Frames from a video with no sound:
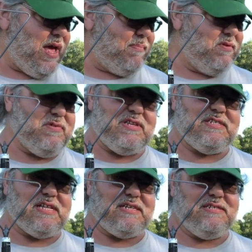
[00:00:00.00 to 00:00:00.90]
happy with
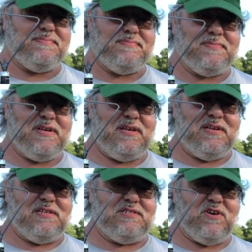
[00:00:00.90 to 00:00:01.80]
these things.
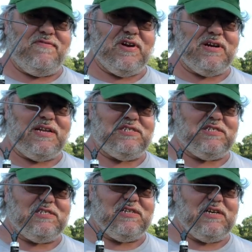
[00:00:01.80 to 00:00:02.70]
So I figured I'd
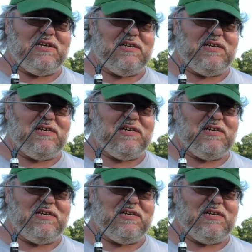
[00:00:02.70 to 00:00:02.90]
just